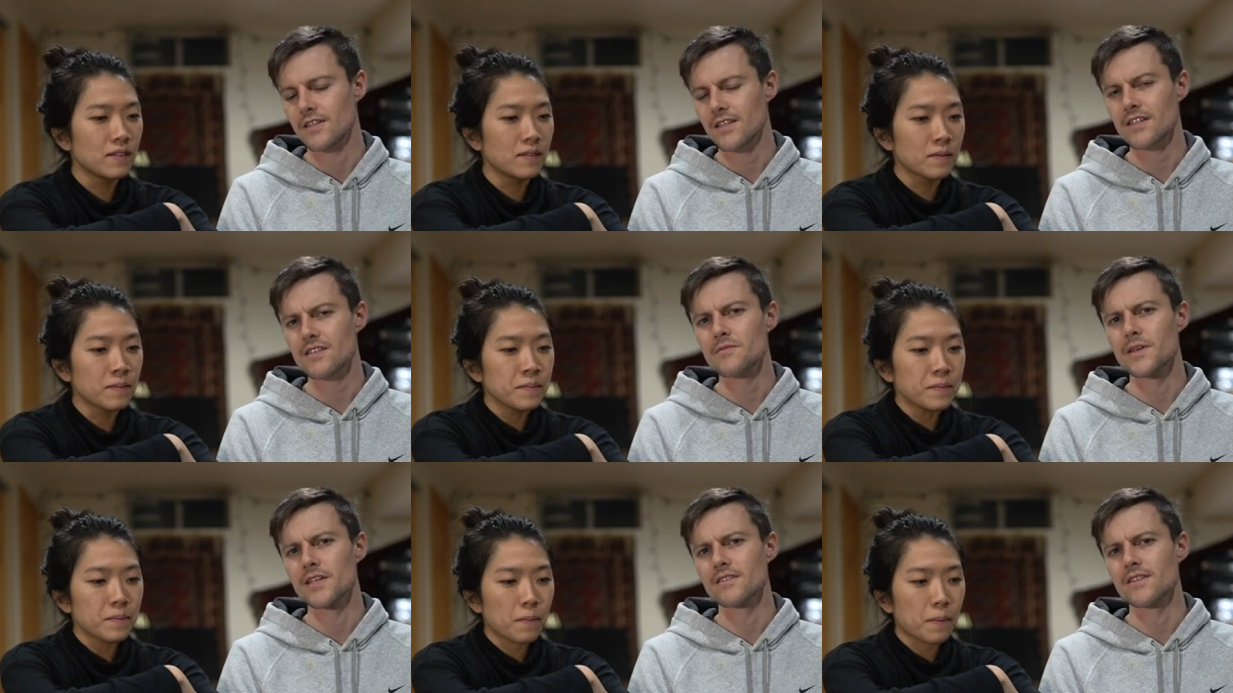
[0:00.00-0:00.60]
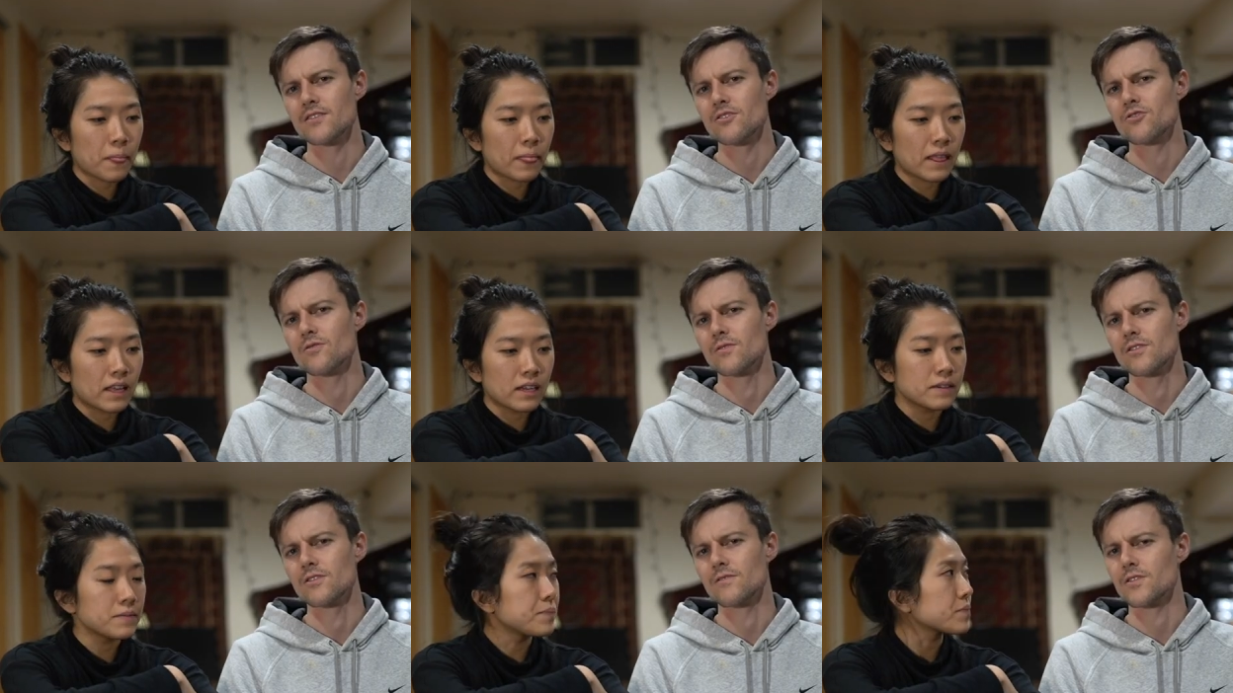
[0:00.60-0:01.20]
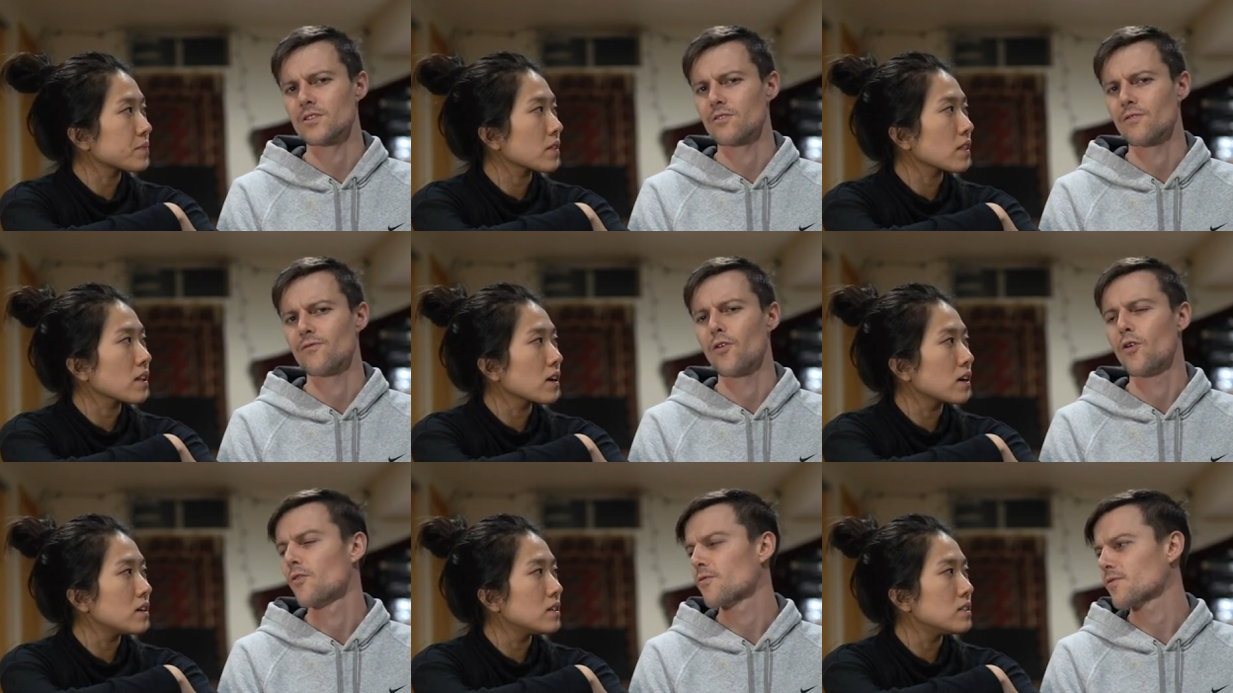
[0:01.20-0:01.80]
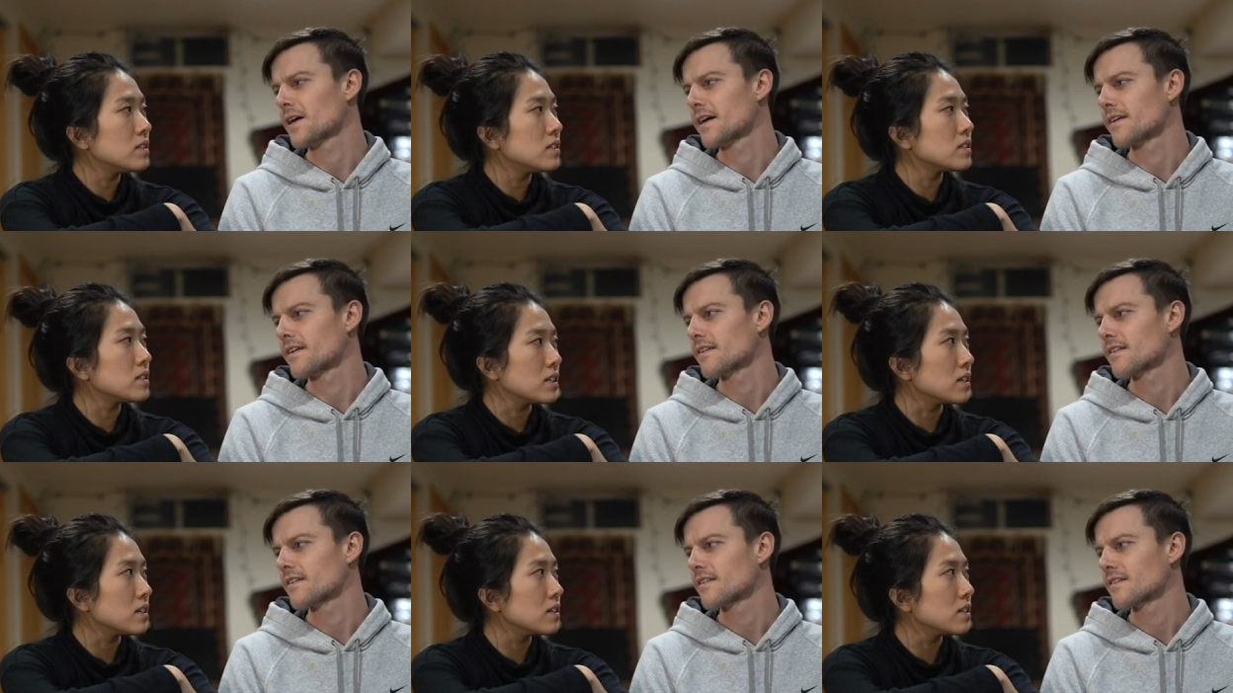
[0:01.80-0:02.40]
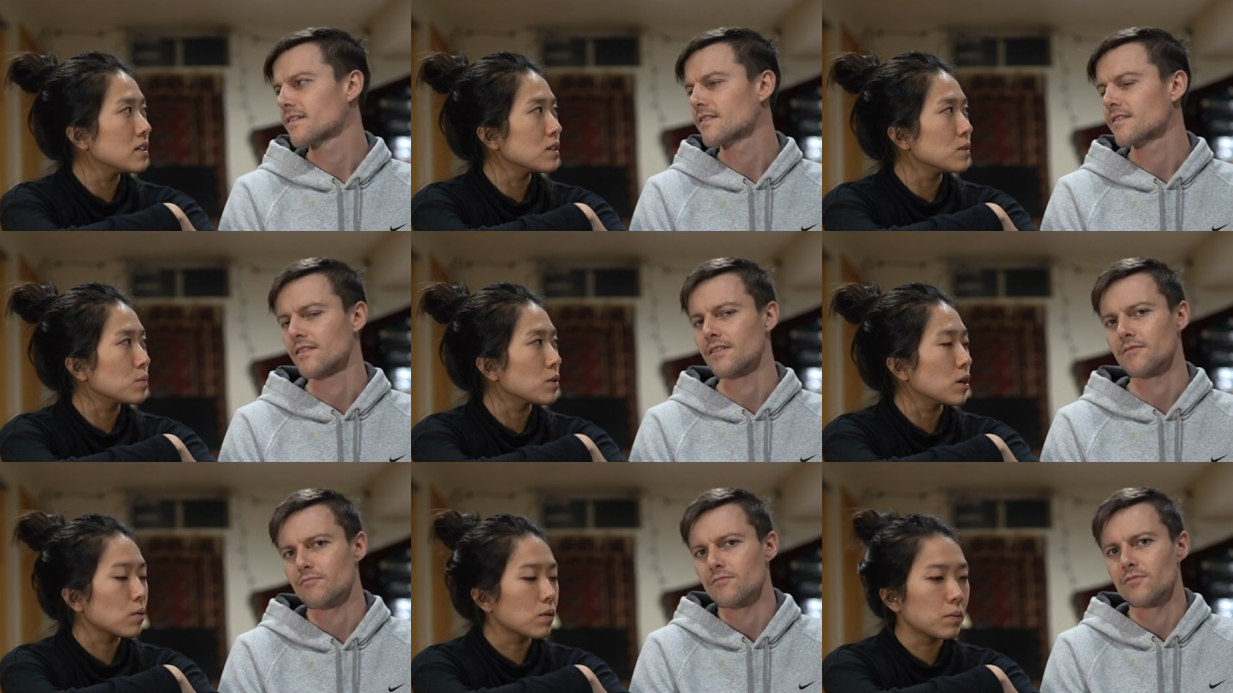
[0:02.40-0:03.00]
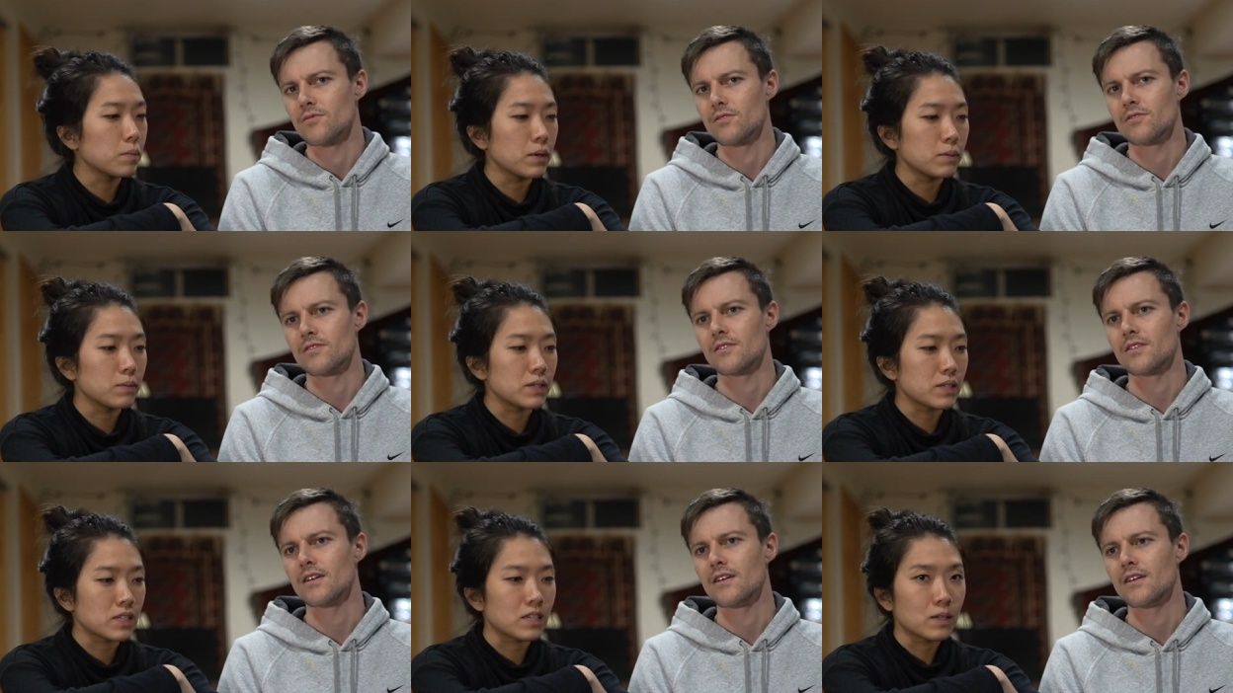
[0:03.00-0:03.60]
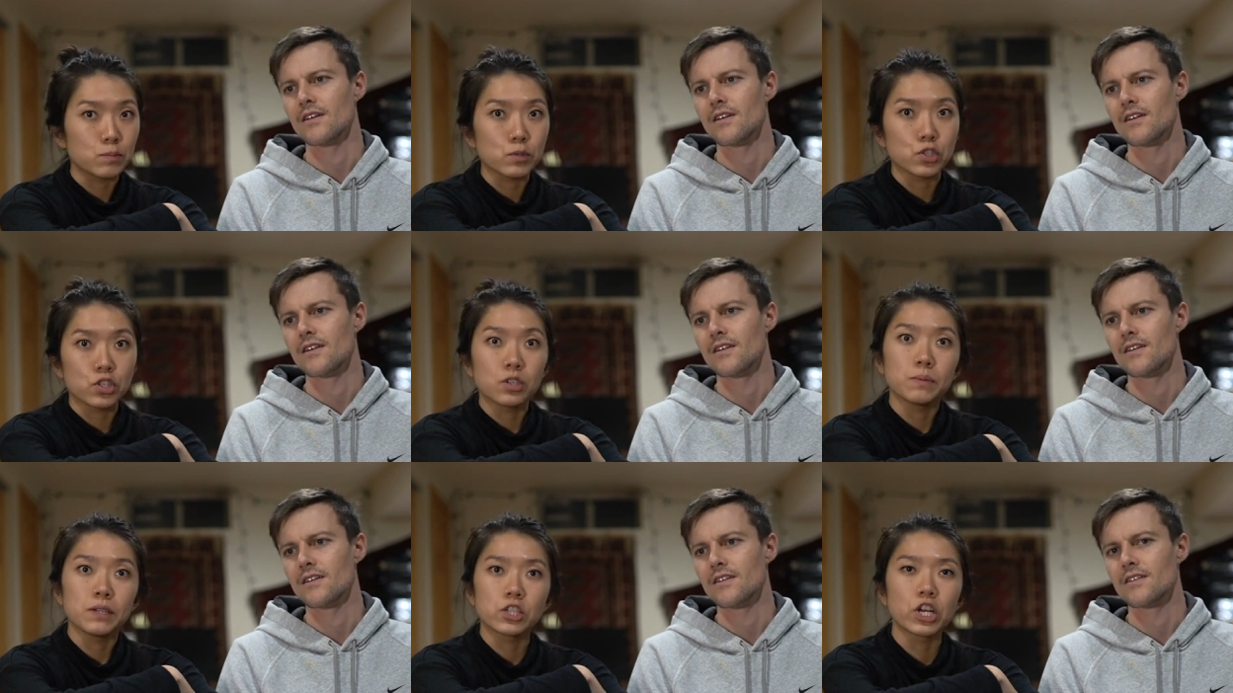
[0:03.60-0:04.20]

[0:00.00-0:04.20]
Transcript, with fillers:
Speaker 1: I guess it makes sense too, because if it's a full flight, yeah, you like, probably
Speaker 2: want babies' diapers to be